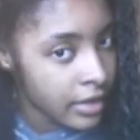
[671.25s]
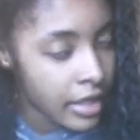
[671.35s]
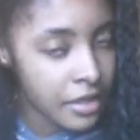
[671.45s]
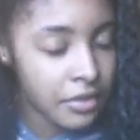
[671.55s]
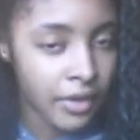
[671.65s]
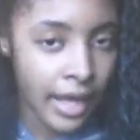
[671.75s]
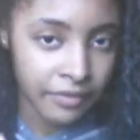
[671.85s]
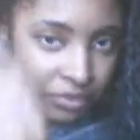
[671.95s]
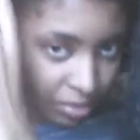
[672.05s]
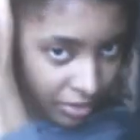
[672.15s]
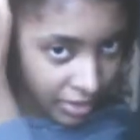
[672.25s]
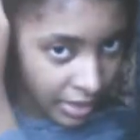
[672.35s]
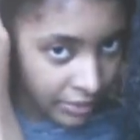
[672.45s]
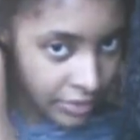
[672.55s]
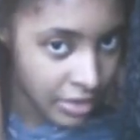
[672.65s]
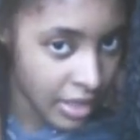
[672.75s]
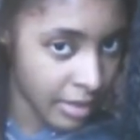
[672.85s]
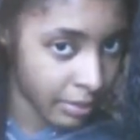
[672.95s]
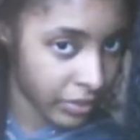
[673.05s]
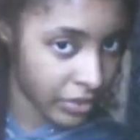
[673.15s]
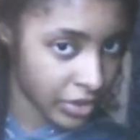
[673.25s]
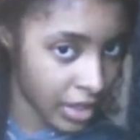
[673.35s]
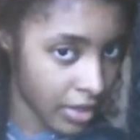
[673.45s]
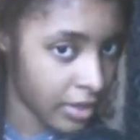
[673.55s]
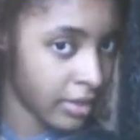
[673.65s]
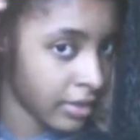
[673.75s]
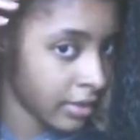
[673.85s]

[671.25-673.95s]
And you don't have to put it at the top, the gel.